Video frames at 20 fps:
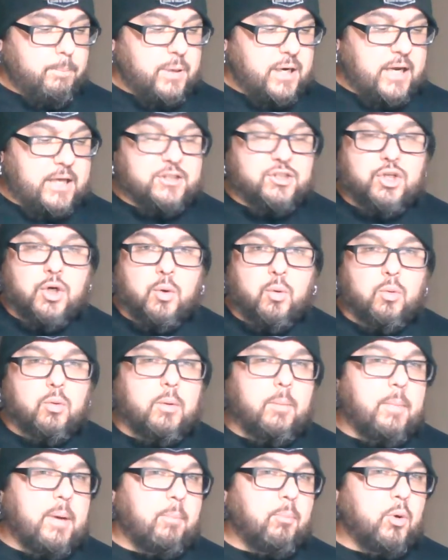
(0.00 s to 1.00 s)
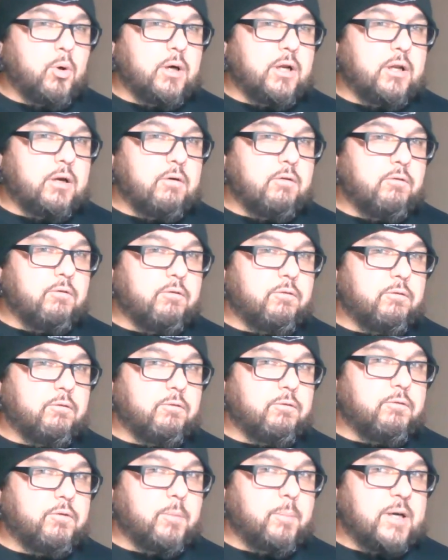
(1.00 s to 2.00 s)
but I don't remember it
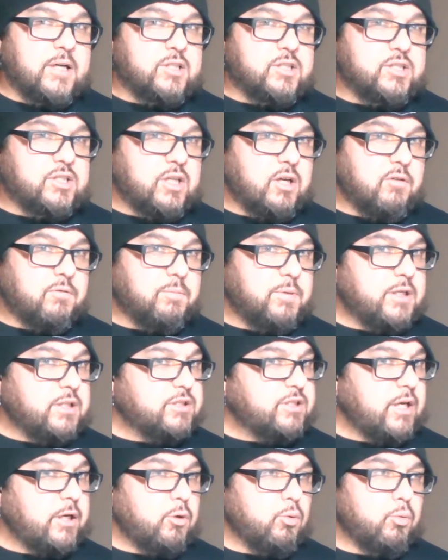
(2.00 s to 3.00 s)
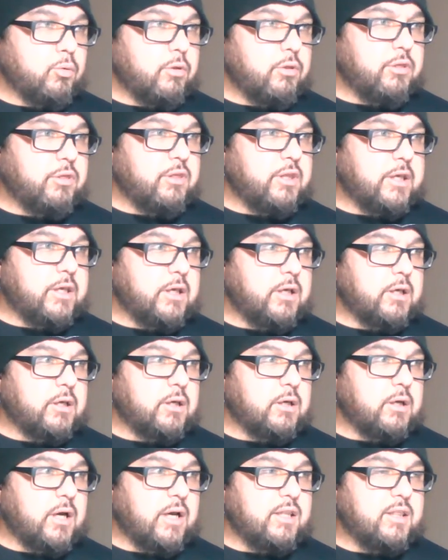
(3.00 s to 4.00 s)
for myself, because I
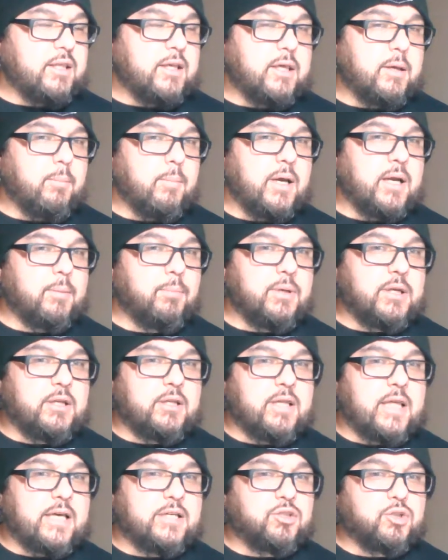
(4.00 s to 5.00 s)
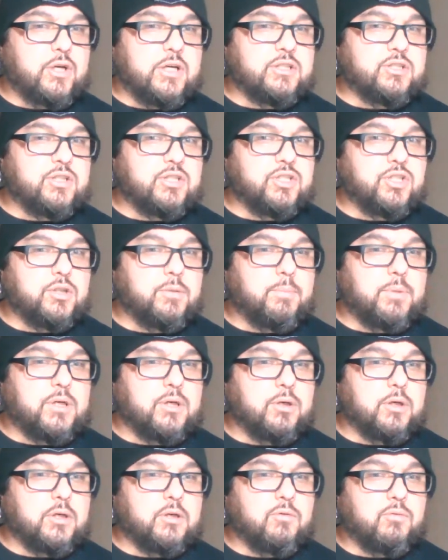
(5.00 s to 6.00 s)
think it might have been in that transition
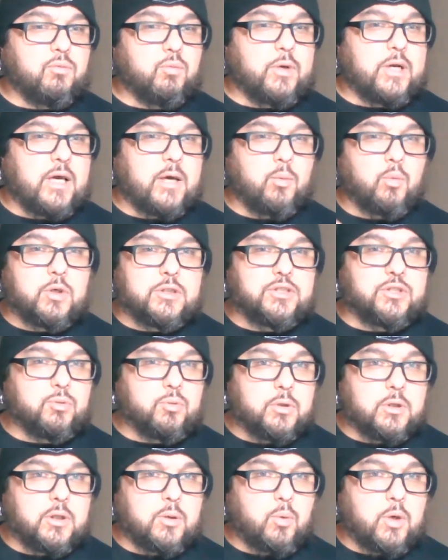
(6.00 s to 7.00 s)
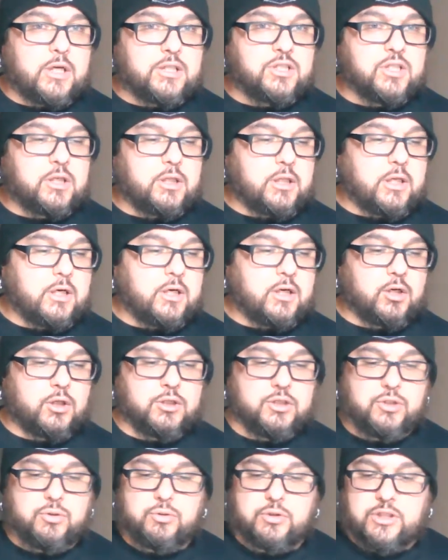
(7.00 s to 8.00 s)
period when I wasn't really watching a lot of
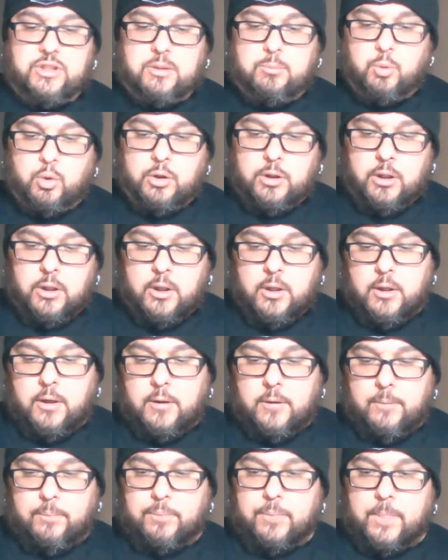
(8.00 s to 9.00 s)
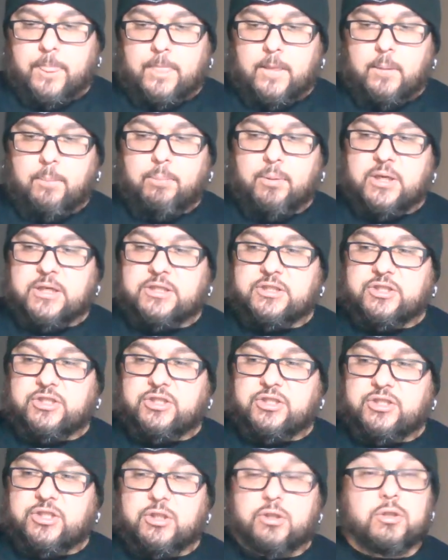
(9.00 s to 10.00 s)
cartoons anymore, but it's
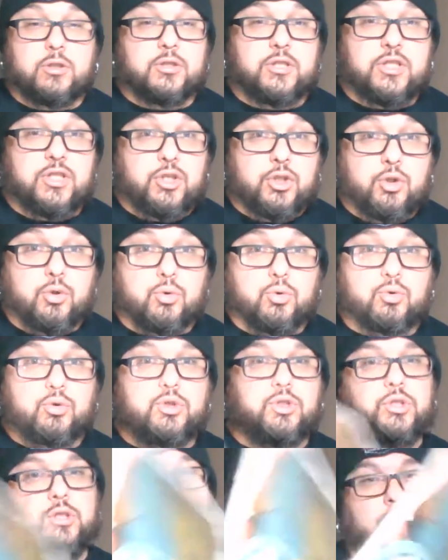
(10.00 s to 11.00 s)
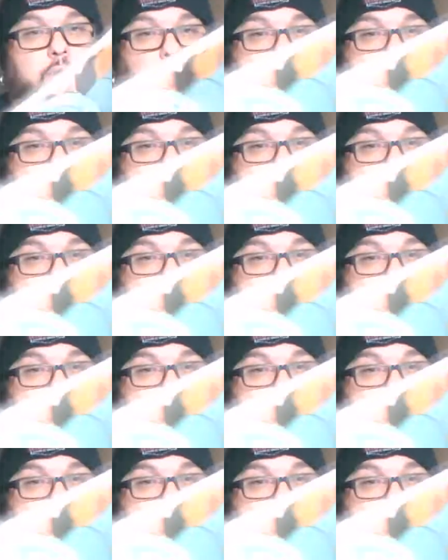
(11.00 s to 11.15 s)
still huge.